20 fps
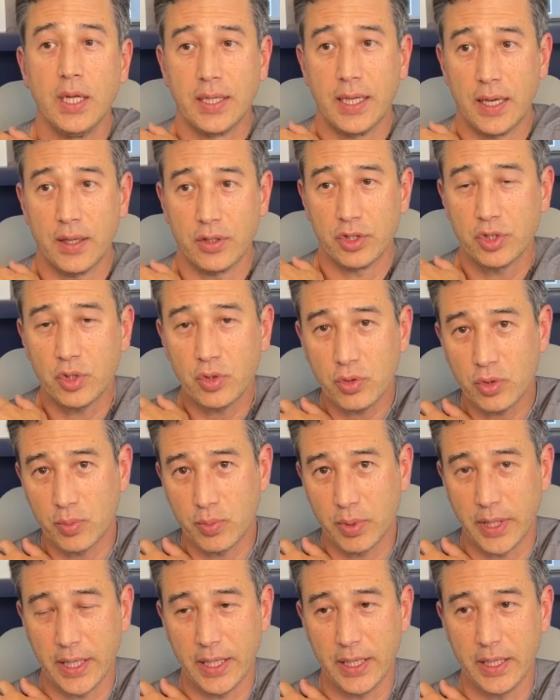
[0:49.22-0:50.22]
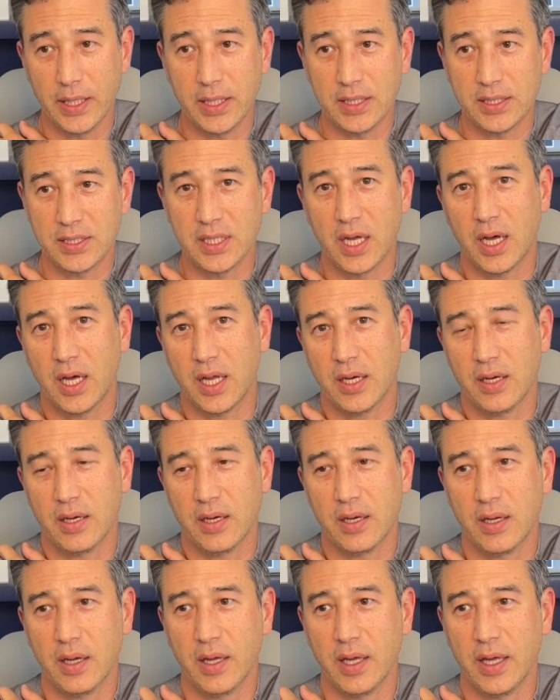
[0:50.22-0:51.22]
Now, the shoulder blade is not
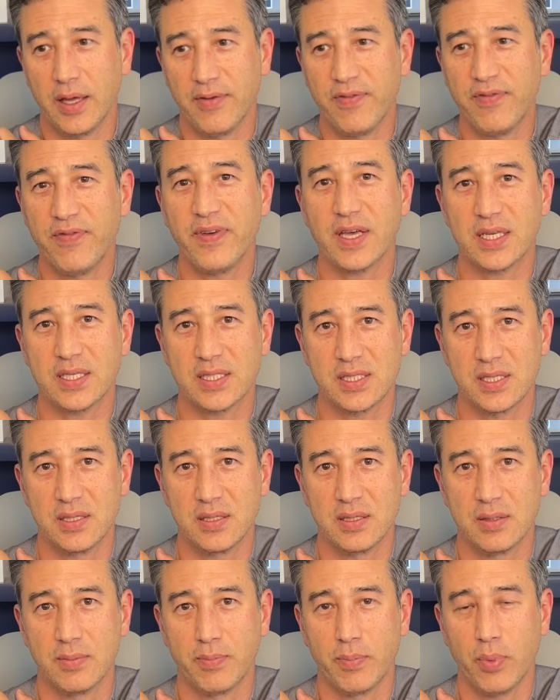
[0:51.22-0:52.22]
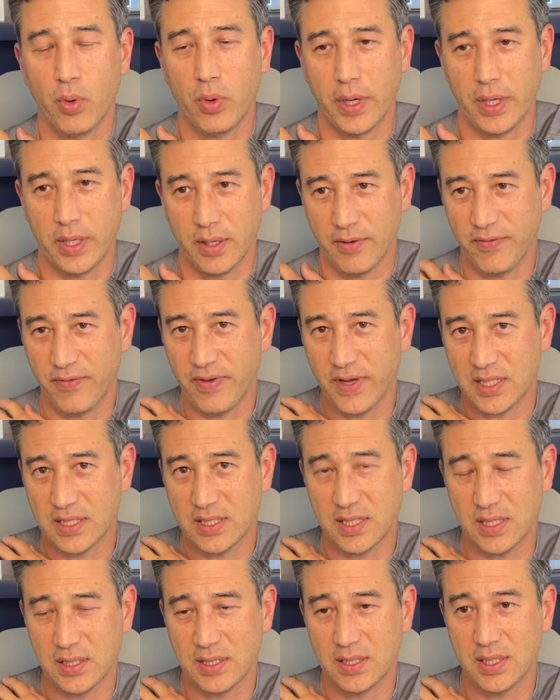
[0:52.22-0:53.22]
a fixed point, a
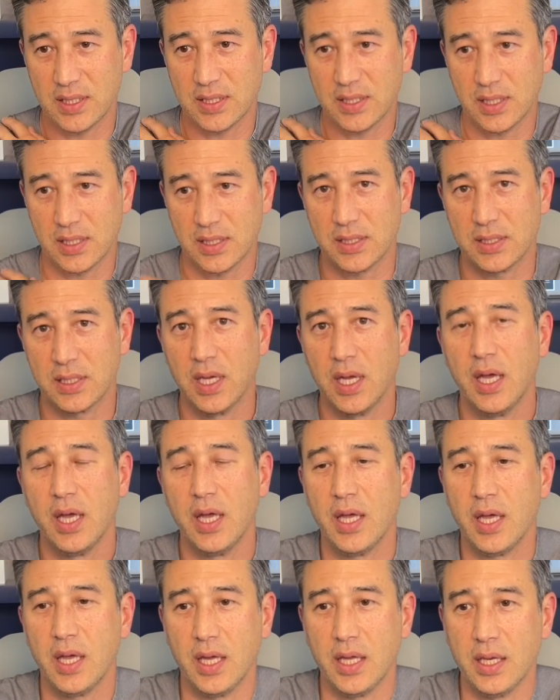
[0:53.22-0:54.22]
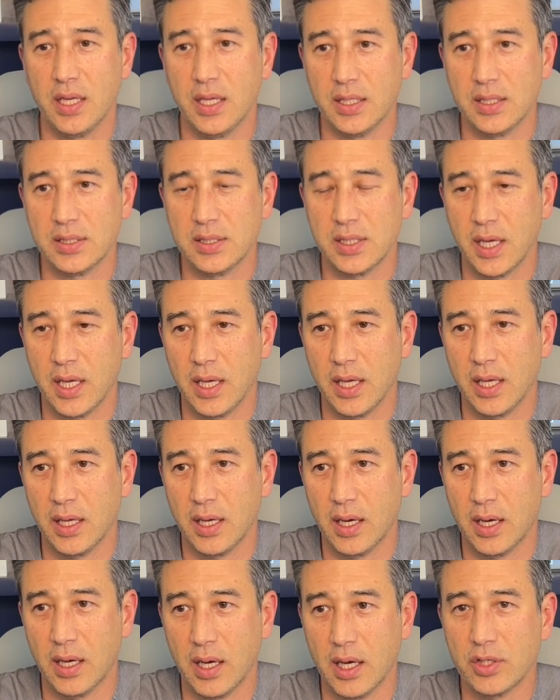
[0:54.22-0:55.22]
fixed distance. It is
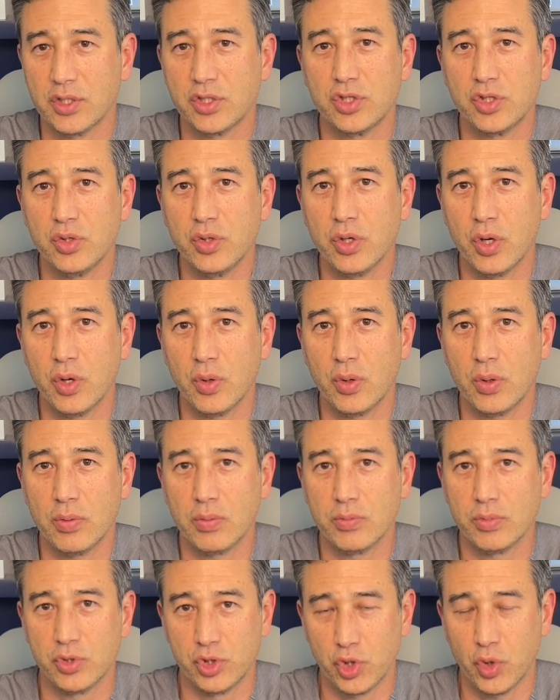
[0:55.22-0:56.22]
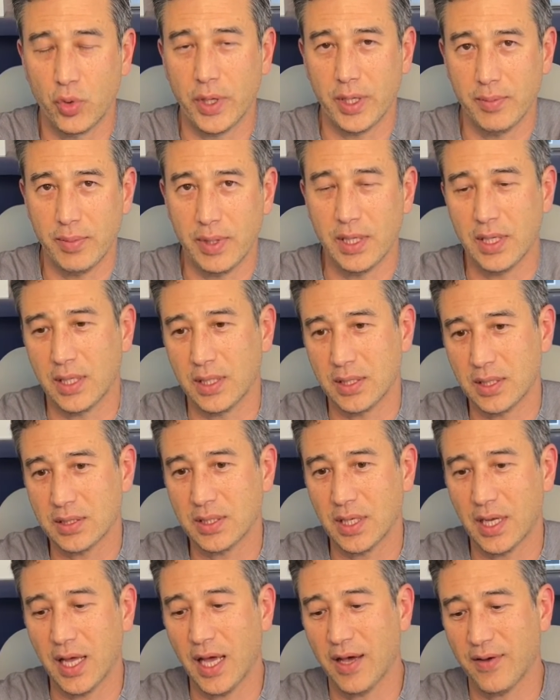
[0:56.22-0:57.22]
a pseudo joint, meaning it
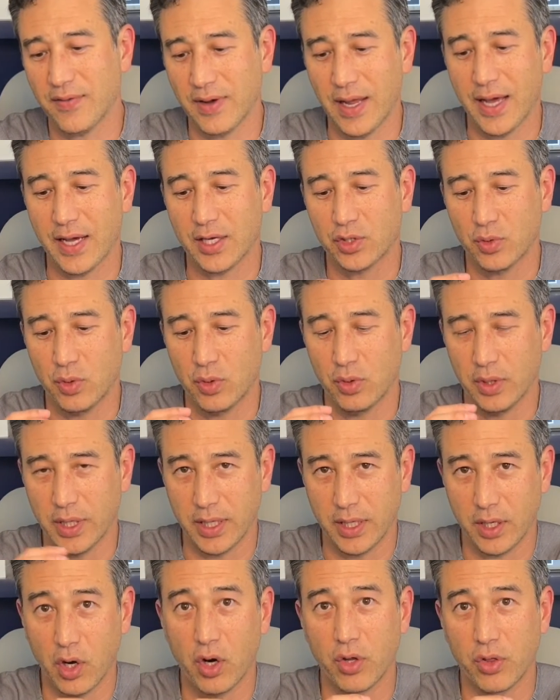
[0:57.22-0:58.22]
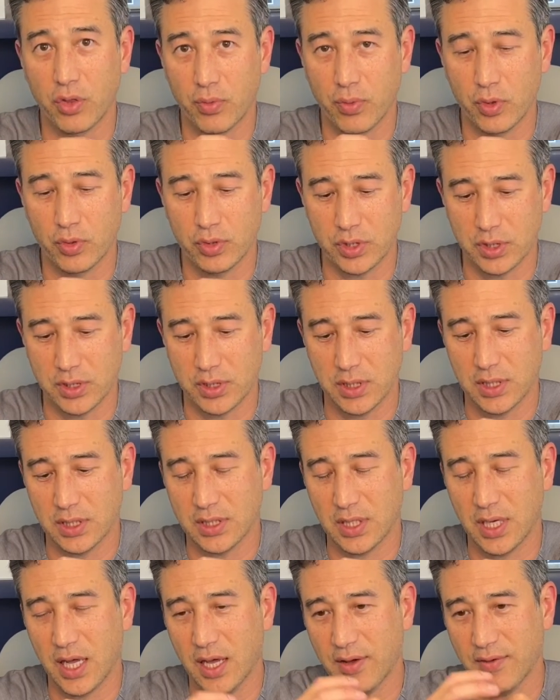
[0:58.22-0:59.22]
doesn't have an actual like arthrosis. It
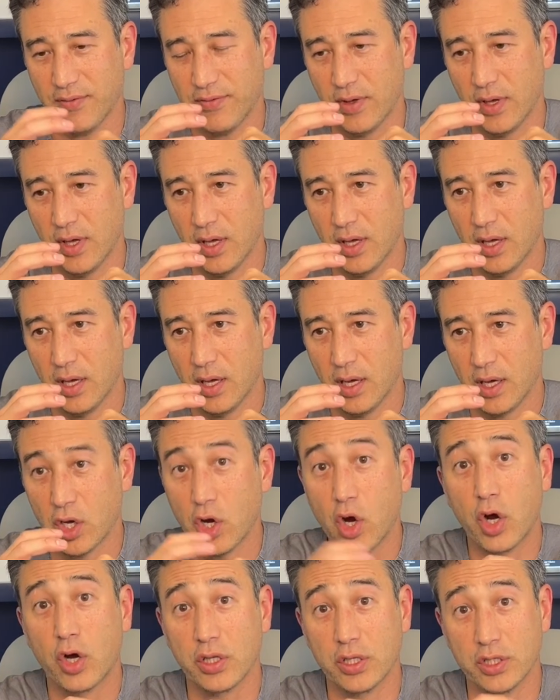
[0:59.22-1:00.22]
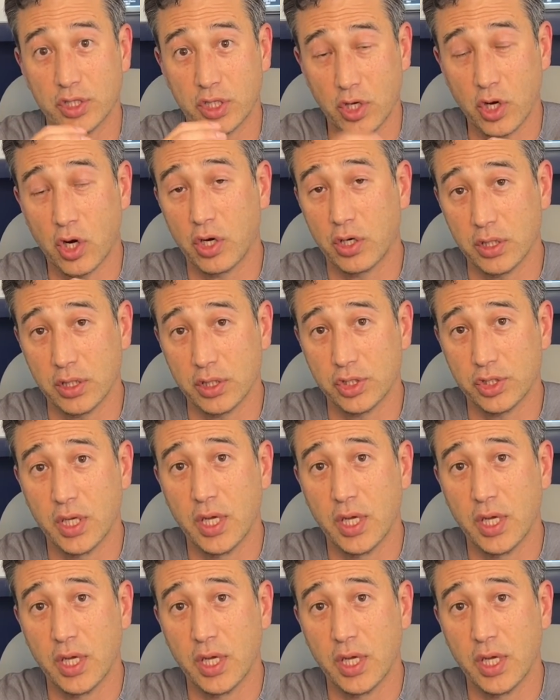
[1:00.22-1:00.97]
doesn't have cartilage on cartilage.